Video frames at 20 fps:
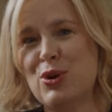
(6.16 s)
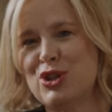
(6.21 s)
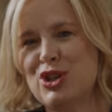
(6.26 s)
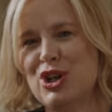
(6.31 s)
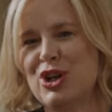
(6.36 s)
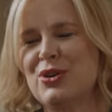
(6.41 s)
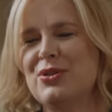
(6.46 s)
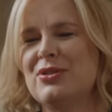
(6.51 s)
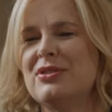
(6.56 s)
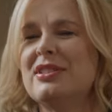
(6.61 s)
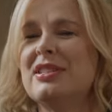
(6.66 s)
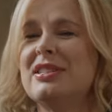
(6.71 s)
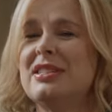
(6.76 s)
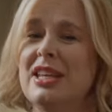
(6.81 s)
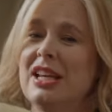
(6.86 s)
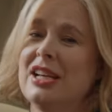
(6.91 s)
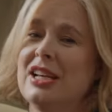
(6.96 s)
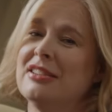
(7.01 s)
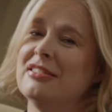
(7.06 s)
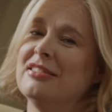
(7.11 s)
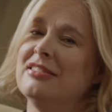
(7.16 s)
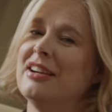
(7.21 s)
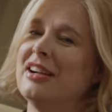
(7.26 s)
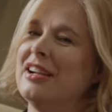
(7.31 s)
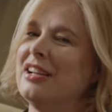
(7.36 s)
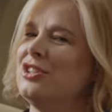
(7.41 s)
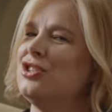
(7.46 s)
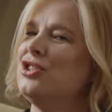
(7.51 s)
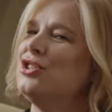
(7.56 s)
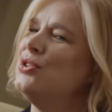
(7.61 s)
show, Single
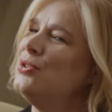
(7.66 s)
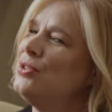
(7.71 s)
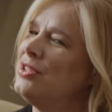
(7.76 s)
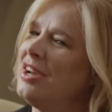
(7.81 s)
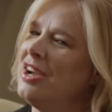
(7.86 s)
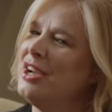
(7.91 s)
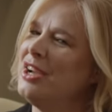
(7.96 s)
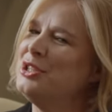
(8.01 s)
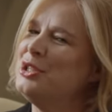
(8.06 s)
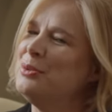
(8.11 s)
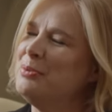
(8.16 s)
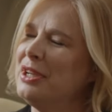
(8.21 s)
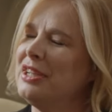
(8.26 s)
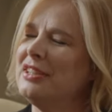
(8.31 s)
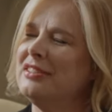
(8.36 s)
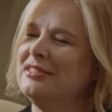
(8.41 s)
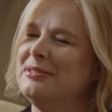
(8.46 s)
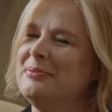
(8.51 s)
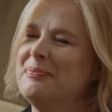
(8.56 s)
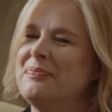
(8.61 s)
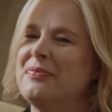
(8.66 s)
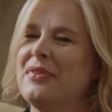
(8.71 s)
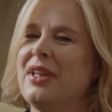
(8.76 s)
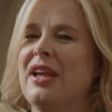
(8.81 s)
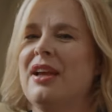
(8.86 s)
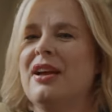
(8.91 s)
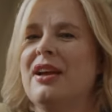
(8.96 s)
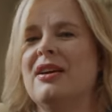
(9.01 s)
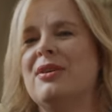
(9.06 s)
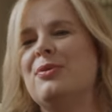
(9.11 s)
and Too Tired to Mingle.
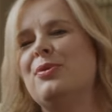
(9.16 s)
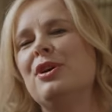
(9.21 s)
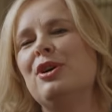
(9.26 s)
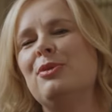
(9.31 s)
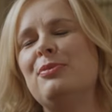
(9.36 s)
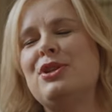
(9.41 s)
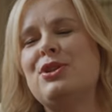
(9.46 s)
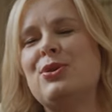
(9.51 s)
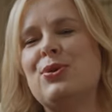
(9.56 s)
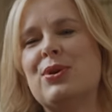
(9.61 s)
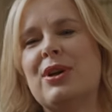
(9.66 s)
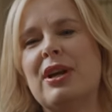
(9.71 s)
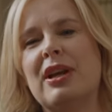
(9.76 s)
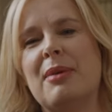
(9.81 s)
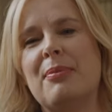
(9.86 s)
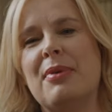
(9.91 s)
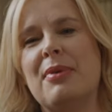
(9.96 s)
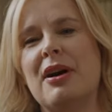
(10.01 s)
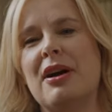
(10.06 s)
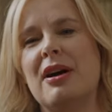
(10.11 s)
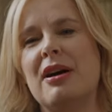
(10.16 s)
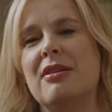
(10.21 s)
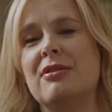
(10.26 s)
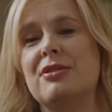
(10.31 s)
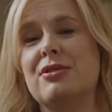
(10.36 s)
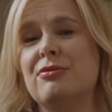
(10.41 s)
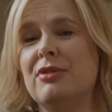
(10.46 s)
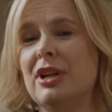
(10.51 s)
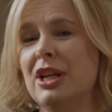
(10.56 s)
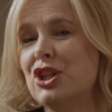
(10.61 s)
We'll be talking about
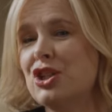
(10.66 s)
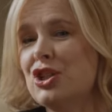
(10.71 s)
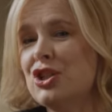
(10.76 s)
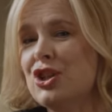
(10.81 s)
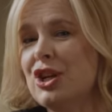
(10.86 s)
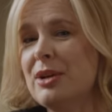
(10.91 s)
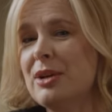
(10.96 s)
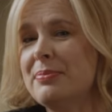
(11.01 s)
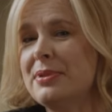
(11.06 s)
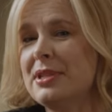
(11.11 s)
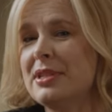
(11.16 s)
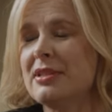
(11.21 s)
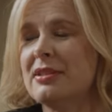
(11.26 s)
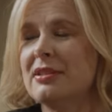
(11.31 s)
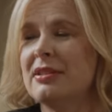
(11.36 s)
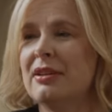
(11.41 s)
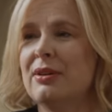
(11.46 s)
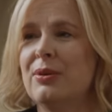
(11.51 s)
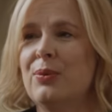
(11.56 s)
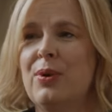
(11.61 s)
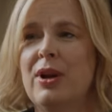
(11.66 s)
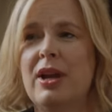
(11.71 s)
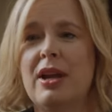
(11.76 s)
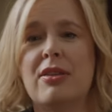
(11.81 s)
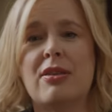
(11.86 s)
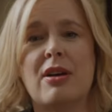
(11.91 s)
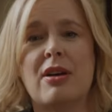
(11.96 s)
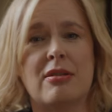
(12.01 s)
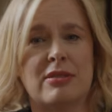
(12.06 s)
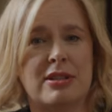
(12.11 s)
relationships with
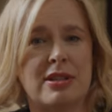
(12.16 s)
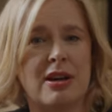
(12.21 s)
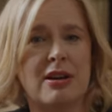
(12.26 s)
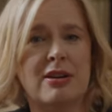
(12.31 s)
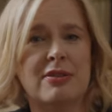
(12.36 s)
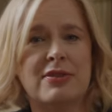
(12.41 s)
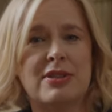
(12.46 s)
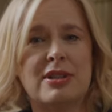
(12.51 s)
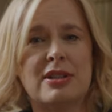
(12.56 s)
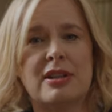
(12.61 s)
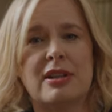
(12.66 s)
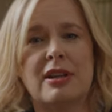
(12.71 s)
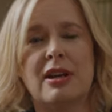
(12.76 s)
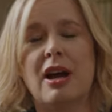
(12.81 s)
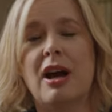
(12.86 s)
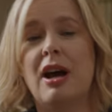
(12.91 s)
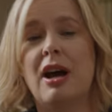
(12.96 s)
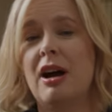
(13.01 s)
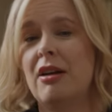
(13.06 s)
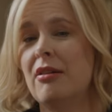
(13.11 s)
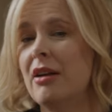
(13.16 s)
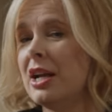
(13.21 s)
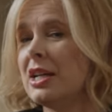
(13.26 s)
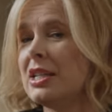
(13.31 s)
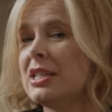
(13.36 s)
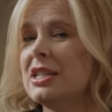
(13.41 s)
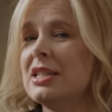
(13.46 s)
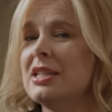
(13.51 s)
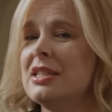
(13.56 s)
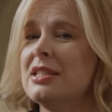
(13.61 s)
ourselves, our
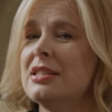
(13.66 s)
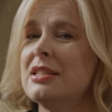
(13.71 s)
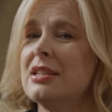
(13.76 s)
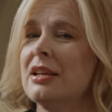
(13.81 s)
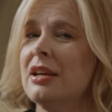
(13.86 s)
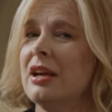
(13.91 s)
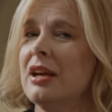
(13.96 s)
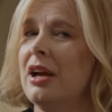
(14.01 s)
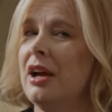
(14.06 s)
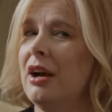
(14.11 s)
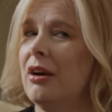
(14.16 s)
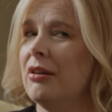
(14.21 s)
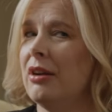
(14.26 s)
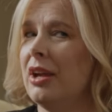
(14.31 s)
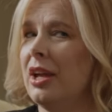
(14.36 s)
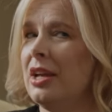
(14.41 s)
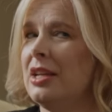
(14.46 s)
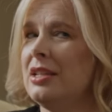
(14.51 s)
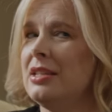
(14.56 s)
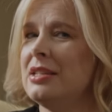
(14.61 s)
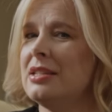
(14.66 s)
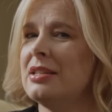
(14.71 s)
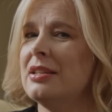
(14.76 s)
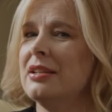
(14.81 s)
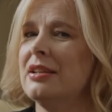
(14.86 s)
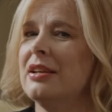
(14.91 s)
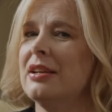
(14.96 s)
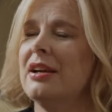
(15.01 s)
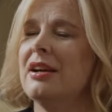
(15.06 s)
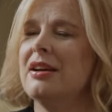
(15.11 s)
exes, our kids,
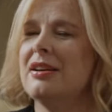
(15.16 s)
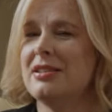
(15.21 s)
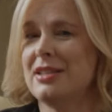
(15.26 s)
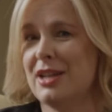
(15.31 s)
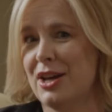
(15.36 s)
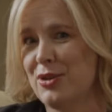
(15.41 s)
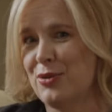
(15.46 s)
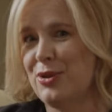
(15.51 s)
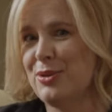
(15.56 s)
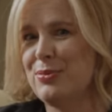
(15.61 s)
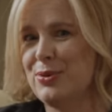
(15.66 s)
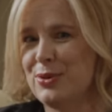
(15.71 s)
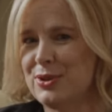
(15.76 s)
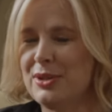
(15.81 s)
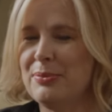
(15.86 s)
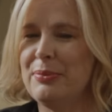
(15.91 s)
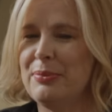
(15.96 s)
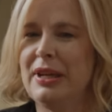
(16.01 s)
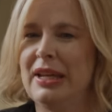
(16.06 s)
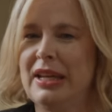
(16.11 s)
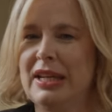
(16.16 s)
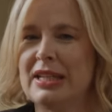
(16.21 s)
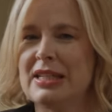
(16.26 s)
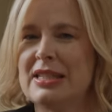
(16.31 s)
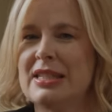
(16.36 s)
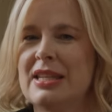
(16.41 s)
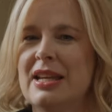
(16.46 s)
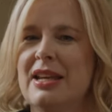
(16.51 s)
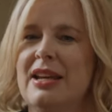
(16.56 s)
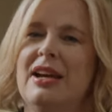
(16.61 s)
and other important
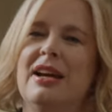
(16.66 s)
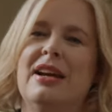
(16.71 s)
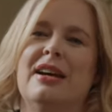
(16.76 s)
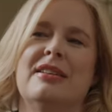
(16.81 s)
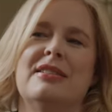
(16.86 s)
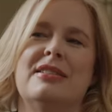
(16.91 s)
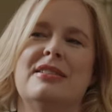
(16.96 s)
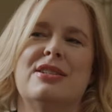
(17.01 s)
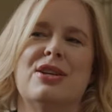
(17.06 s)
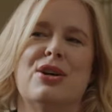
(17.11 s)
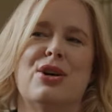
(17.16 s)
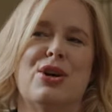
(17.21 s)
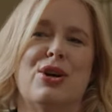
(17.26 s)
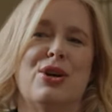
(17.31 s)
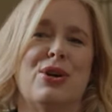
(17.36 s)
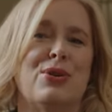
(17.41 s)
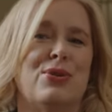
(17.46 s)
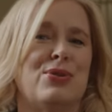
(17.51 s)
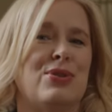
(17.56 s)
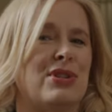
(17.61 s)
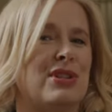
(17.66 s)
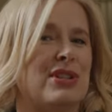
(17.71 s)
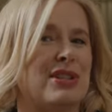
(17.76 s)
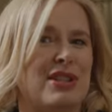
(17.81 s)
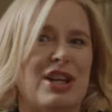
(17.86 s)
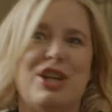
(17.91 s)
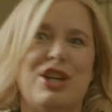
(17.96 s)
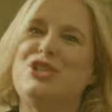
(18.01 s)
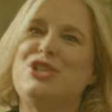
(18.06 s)
beings. So stay